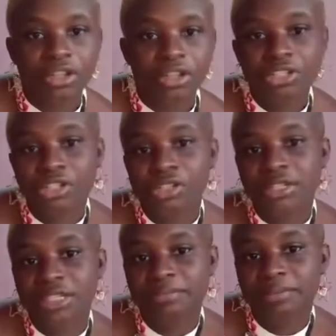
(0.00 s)
This is
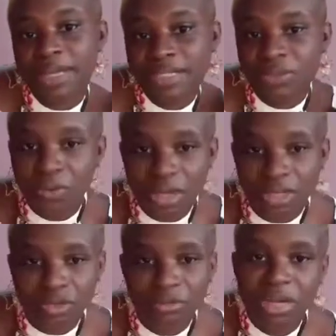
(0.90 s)
just the best
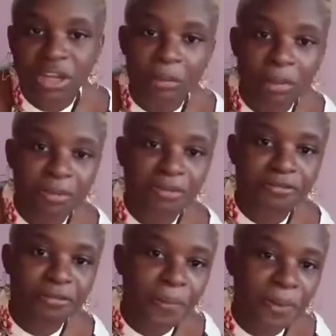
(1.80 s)
way to make your baby
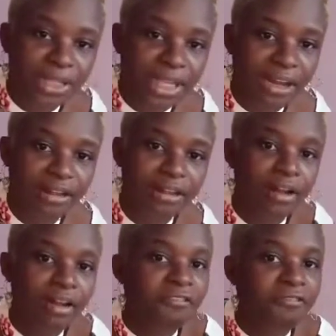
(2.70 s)
food powder
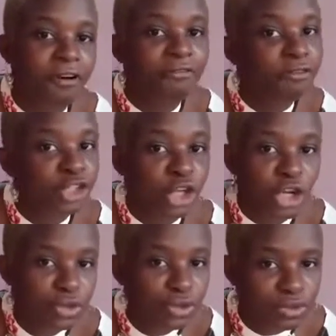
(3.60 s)
for
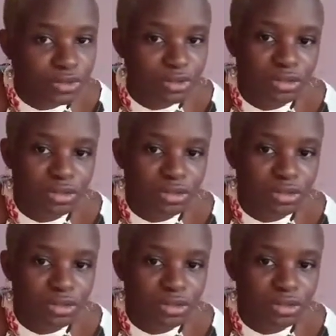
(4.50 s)
future use.